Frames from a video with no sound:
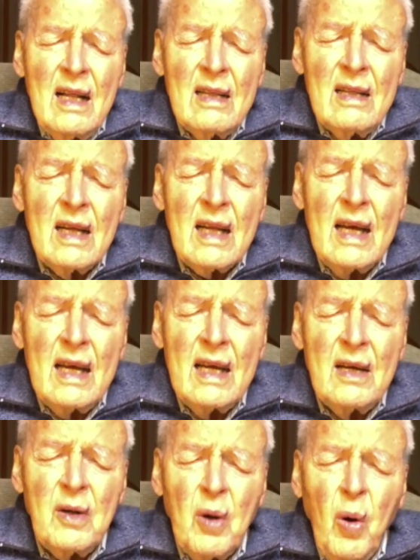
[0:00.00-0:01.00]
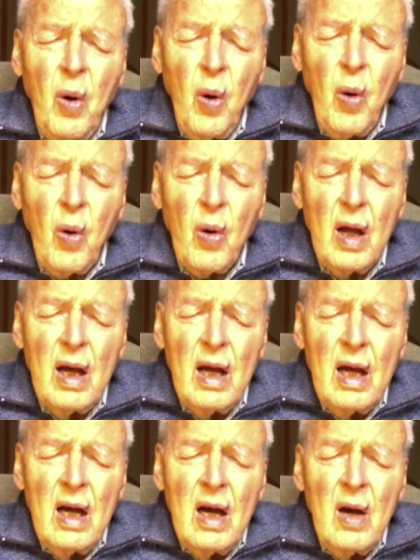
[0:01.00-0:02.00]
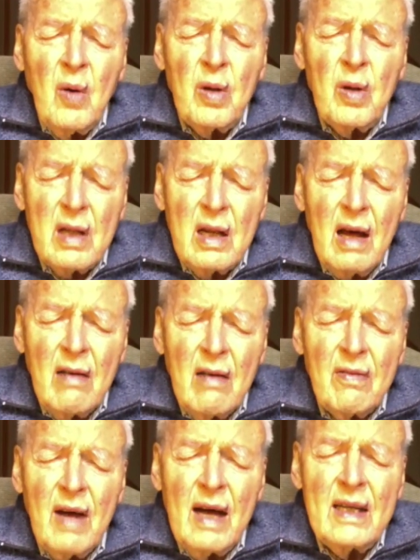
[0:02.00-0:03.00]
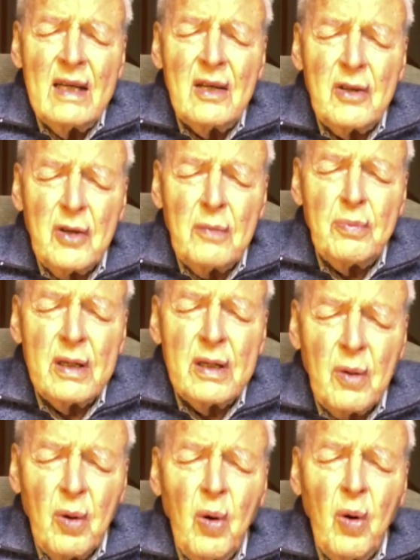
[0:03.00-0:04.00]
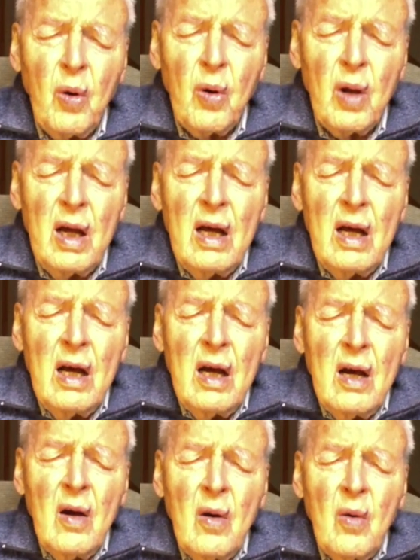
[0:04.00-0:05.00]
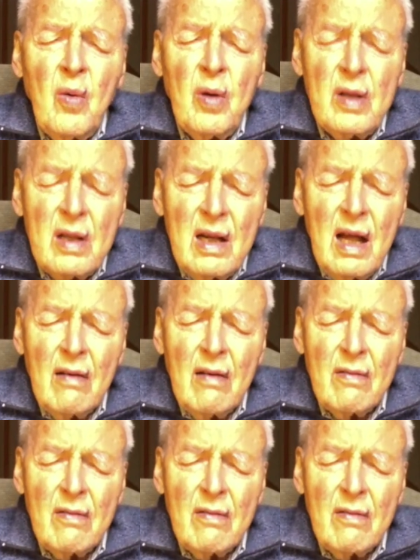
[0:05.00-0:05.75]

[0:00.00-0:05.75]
that I hear all with love and interpret all with love.